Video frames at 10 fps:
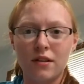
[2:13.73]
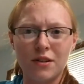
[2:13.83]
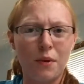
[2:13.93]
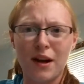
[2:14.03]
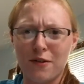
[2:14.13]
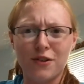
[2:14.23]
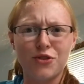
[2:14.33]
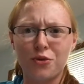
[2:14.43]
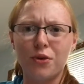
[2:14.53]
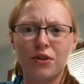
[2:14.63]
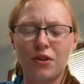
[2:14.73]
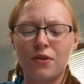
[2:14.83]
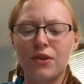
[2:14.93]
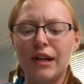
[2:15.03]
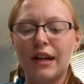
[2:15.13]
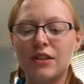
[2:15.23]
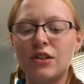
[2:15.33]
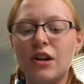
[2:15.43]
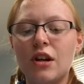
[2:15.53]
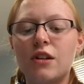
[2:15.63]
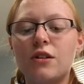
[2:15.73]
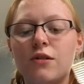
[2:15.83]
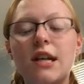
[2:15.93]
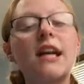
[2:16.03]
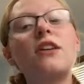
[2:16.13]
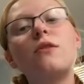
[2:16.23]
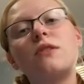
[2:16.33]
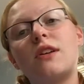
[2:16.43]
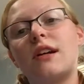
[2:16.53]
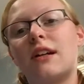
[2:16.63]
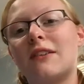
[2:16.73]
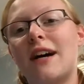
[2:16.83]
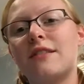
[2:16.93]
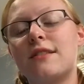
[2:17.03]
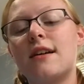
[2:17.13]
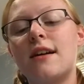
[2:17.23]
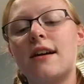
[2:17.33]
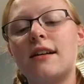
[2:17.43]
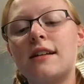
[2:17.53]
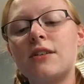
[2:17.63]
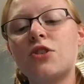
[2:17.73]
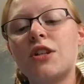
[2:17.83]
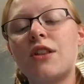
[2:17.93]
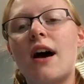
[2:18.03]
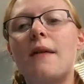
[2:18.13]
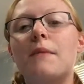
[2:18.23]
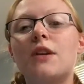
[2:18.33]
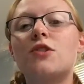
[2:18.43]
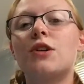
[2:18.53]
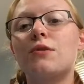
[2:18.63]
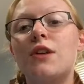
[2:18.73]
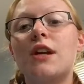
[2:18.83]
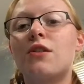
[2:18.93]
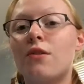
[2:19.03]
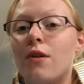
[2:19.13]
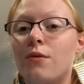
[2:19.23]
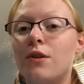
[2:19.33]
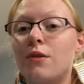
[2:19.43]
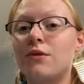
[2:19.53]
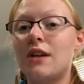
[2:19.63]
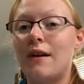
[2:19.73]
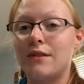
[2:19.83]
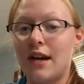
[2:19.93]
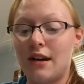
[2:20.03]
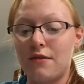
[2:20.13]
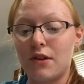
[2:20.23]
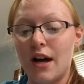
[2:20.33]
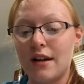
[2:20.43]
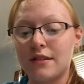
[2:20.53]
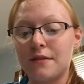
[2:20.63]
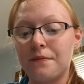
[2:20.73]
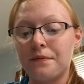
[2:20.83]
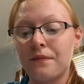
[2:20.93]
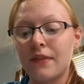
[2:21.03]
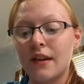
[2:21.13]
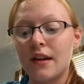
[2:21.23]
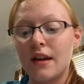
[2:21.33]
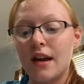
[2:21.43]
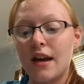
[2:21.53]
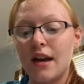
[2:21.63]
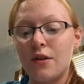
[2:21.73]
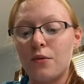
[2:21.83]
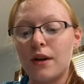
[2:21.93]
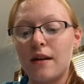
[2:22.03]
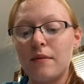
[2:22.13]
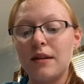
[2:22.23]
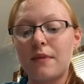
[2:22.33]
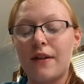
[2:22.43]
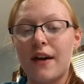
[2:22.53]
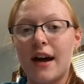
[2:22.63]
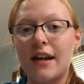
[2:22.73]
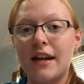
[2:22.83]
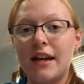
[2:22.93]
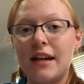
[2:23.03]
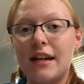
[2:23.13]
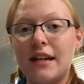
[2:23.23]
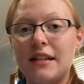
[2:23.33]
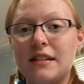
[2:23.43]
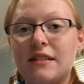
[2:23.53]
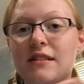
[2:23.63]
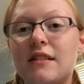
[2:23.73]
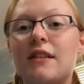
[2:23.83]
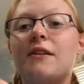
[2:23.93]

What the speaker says: That's why you're in school, to learn things. So take notes in class. In addition to that, make sure you take your own notes outside of class. And what I mean by that is,